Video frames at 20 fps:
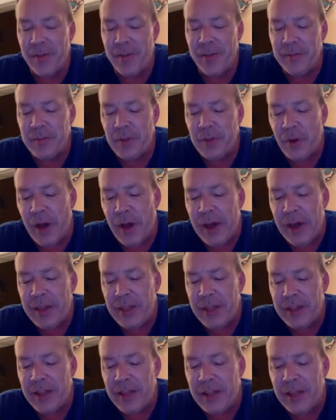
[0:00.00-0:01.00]
So I
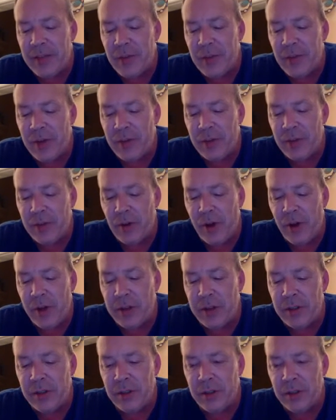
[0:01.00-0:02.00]
think that's what I'm drawn
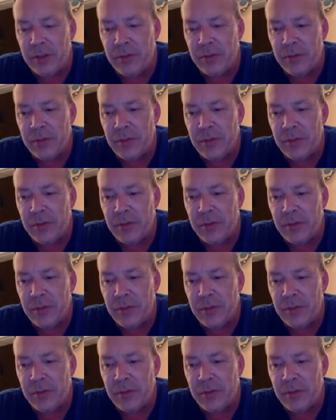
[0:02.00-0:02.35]
to